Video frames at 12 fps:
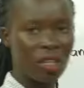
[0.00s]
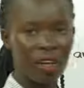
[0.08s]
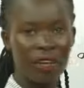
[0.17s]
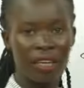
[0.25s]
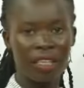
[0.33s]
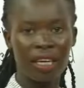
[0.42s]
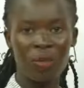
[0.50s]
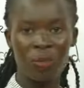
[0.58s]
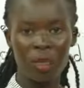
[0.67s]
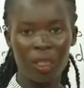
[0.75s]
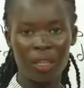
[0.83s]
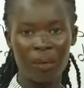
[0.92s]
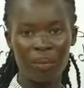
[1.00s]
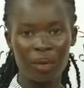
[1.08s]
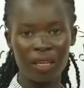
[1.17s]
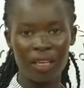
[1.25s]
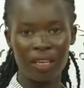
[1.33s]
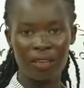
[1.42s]
the rate at which the
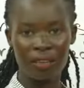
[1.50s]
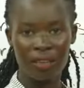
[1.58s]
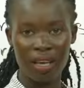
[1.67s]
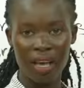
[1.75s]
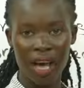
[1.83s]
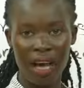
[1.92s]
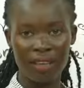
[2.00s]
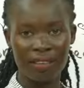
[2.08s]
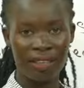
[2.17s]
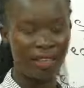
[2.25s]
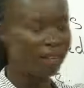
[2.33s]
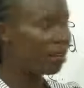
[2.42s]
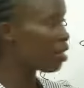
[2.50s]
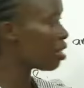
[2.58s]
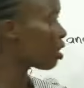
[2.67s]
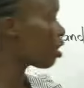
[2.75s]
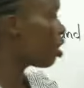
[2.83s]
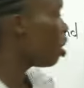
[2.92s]
body is accelerating.